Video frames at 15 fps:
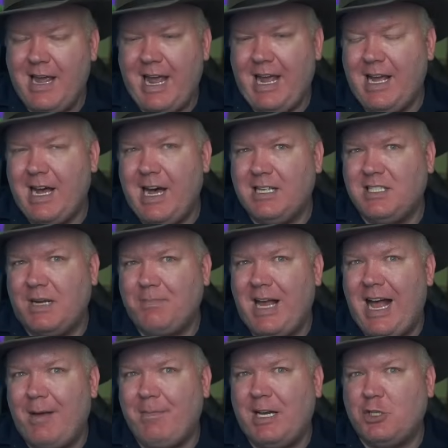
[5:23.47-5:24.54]
A concept
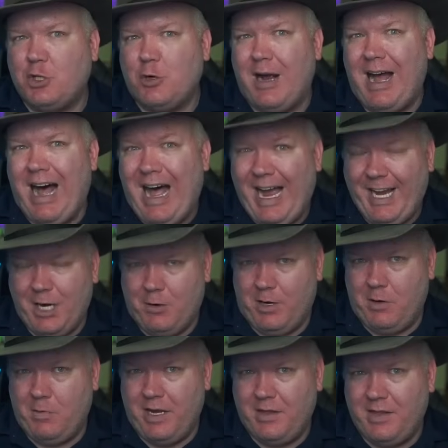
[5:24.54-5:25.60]
I'm not sure I
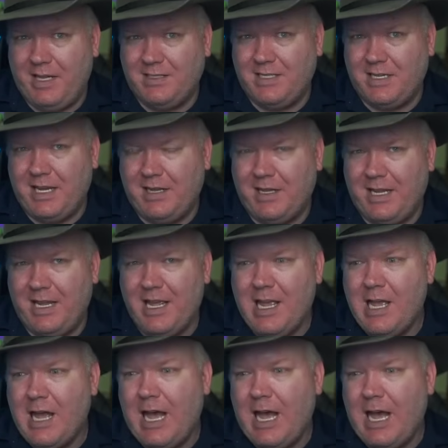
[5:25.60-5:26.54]
agree with, incidentally.